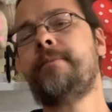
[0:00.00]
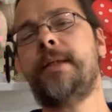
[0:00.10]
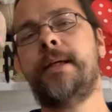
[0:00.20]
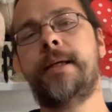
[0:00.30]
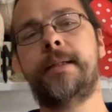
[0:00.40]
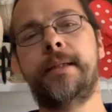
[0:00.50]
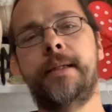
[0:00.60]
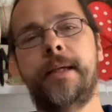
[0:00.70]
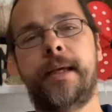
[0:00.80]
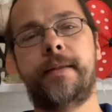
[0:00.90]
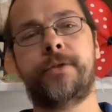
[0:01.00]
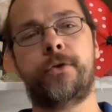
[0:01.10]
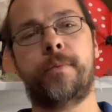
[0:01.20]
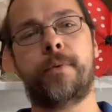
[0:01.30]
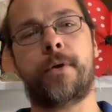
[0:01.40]
And in this
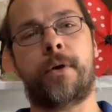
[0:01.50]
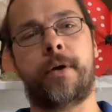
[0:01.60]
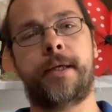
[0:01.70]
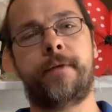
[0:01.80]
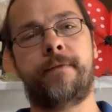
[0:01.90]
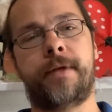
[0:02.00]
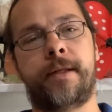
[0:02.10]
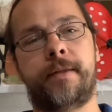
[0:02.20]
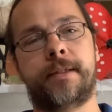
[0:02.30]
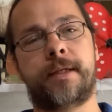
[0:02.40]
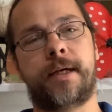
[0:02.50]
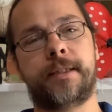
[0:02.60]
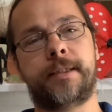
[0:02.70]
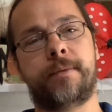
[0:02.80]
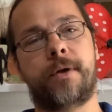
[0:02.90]
uber art, he invented this
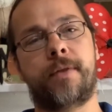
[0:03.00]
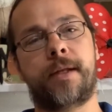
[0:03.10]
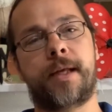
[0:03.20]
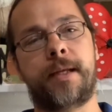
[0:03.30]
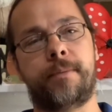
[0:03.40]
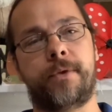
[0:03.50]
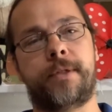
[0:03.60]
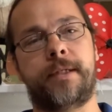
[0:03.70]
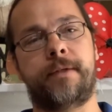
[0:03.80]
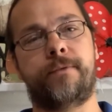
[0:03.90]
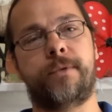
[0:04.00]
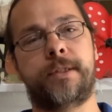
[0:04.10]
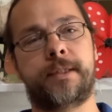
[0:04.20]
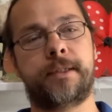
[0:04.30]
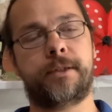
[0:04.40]
concept called the leitmotif, which
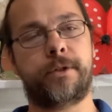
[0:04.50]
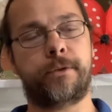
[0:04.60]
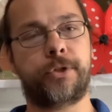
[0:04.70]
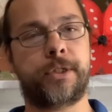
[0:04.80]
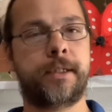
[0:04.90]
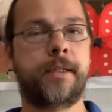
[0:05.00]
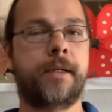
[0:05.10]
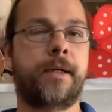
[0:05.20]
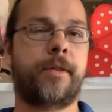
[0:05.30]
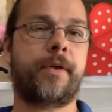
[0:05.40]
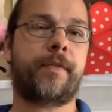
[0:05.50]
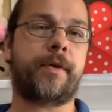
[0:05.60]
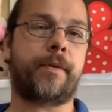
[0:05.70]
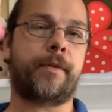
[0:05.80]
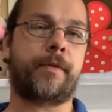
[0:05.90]
is this notion that
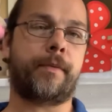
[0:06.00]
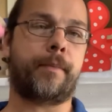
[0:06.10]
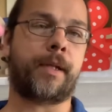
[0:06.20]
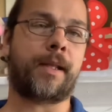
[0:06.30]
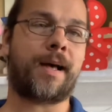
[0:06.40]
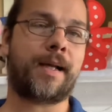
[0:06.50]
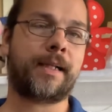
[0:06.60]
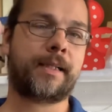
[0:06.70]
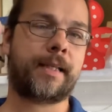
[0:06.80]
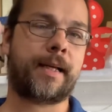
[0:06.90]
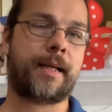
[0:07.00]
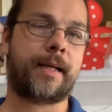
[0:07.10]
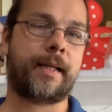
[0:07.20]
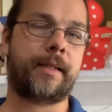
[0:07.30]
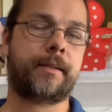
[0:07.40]
the melodic
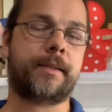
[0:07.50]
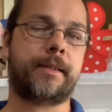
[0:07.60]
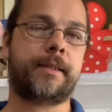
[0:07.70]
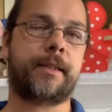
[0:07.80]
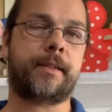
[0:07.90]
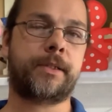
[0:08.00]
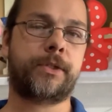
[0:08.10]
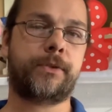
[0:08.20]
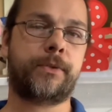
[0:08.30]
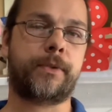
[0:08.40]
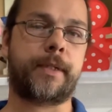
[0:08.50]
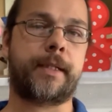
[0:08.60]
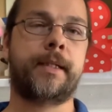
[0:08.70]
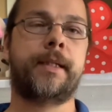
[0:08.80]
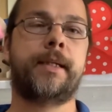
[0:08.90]
line could tell a story.
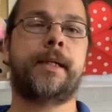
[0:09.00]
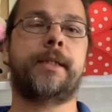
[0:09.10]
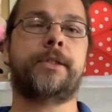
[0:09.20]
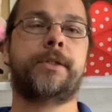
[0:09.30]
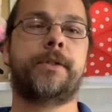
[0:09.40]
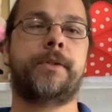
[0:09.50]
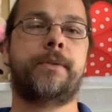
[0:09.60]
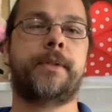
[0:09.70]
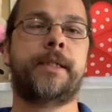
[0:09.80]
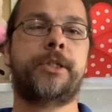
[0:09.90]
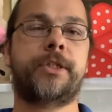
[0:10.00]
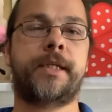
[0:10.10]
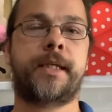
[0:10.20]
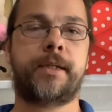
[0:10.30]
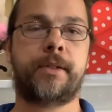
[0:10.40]
And so each
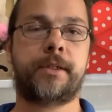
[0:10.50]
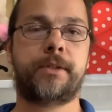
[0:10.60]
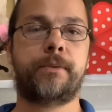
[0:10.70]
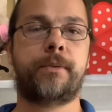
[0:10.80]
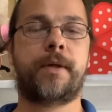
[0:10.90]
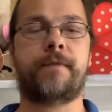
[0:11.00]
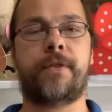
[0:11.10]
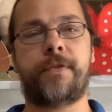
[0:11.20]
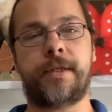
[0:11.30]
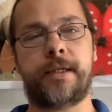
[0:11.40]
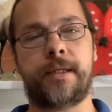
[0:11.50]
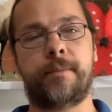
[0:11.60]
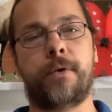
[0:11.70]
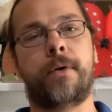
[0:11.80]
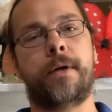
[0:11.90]
character will have a theme,
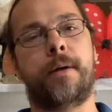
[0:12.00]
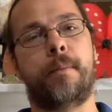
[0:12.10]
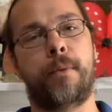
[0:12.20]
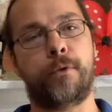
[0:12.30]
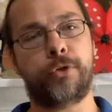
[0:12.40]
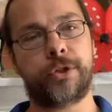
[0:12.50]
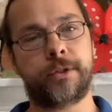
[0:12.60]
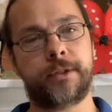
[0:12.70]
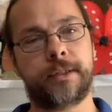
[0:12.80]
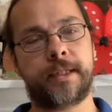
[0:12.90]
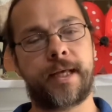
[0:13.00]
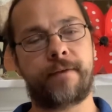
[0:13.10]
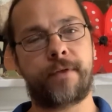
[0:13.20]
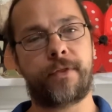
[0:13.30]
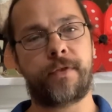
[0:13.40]
or emotions can have
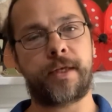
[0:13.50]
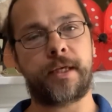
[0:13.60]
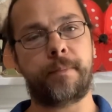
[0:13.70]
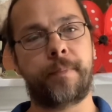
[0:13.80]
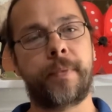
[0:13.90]
a theme.